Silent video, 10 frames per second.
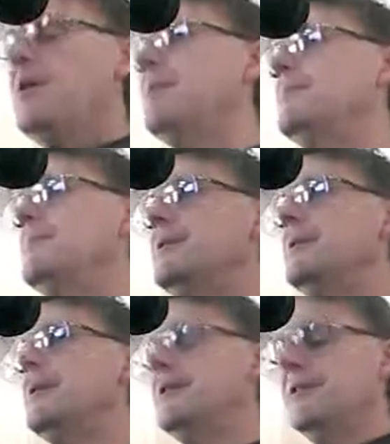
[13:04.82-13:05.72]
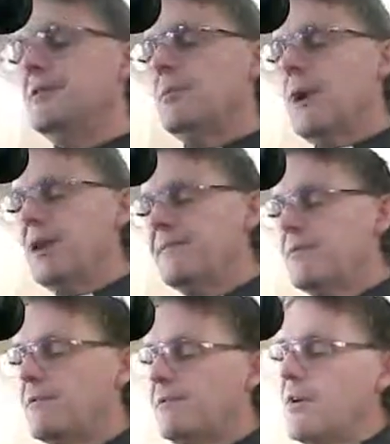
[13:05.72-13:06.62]
home, that the
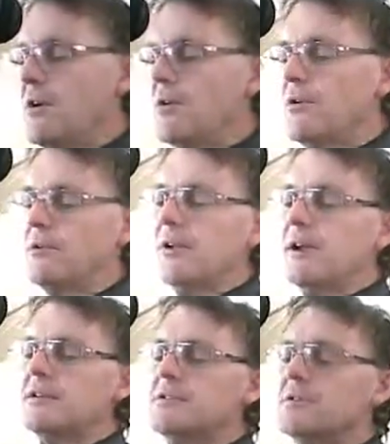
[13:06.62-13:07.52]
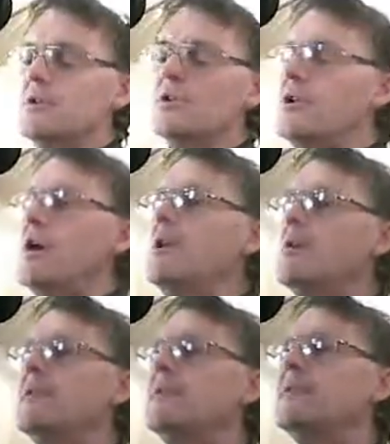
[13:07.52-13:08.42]
wife will feel like, or
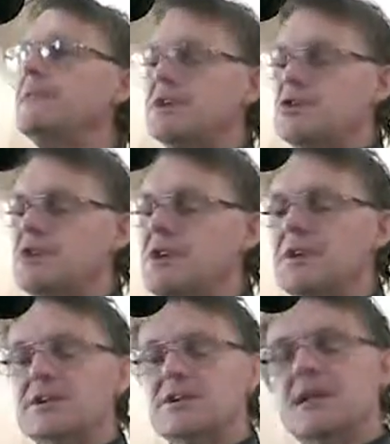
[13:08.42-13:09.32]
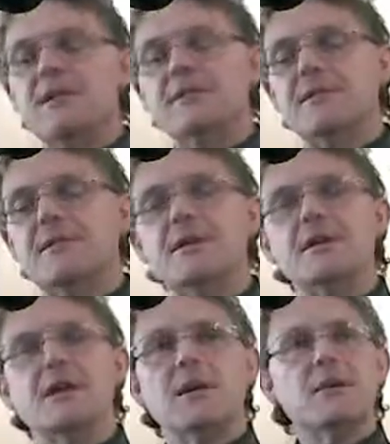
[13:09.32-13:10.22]
know even, that she is loved.
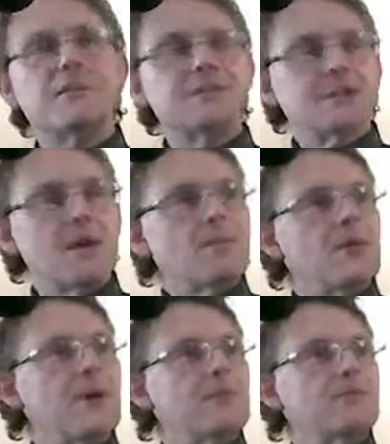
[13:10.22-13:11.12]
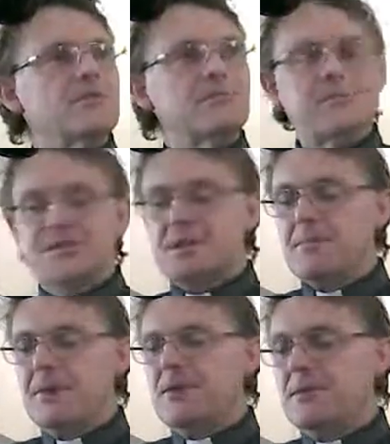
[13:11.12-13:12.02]
But for some wives and for
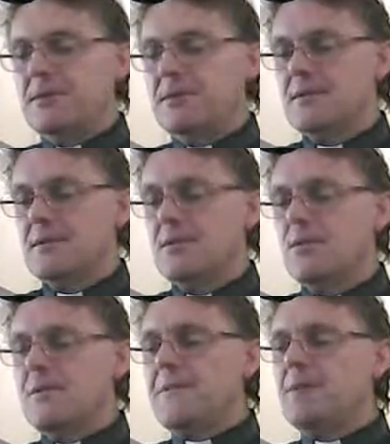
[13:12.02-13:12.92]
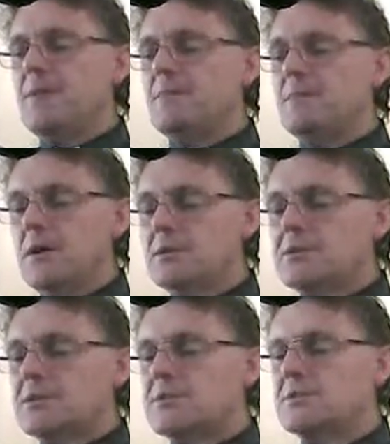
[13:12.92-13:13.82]
some men, what they want
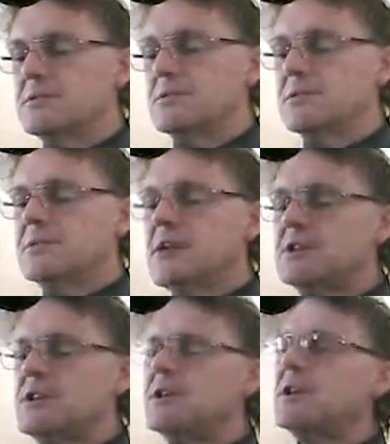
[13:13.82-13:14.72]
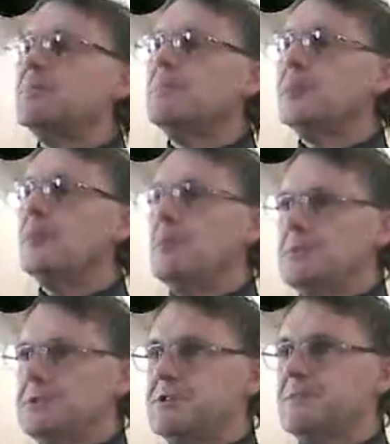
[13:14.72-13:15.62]
most is actually the complete
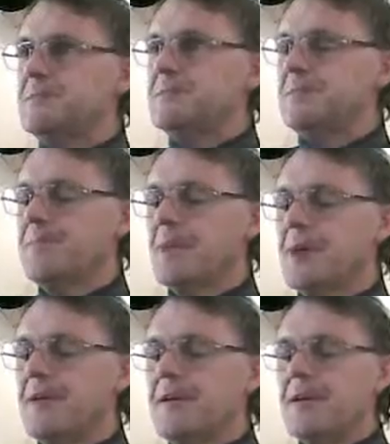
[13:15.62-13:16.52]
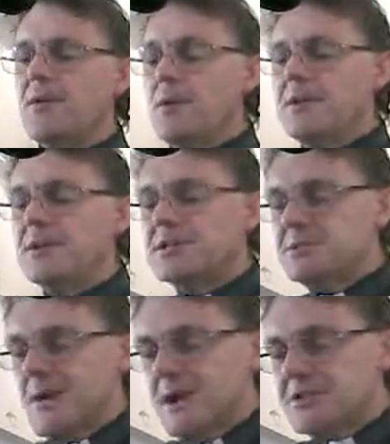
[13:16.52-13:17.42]
opposite. They want their
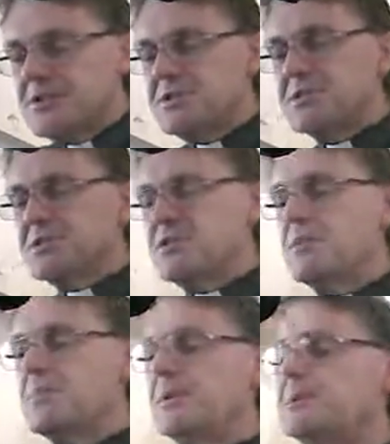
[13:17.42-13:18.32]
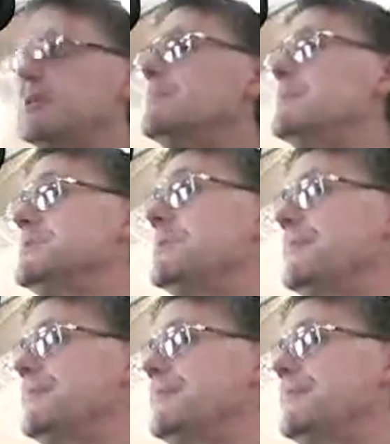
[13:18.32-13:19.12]
spouses to stop being so busy.